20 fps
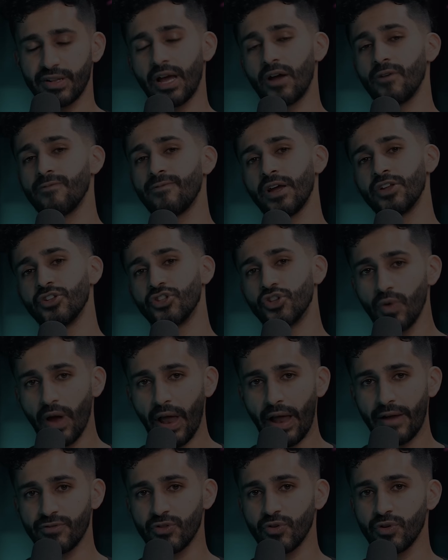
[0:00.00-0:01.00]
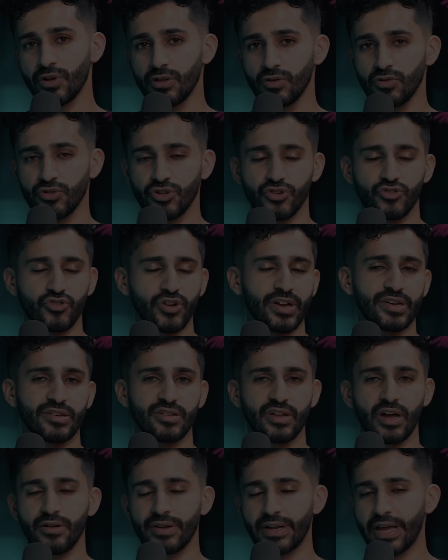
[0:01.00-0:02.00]
Now, if I do have 3 losing
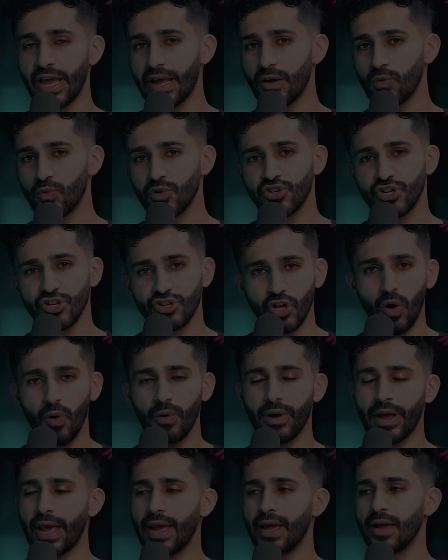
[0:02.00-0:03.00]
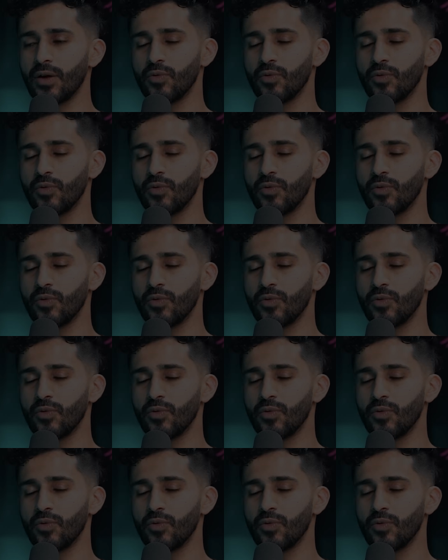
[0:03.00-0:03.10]
trades a day, which is okay,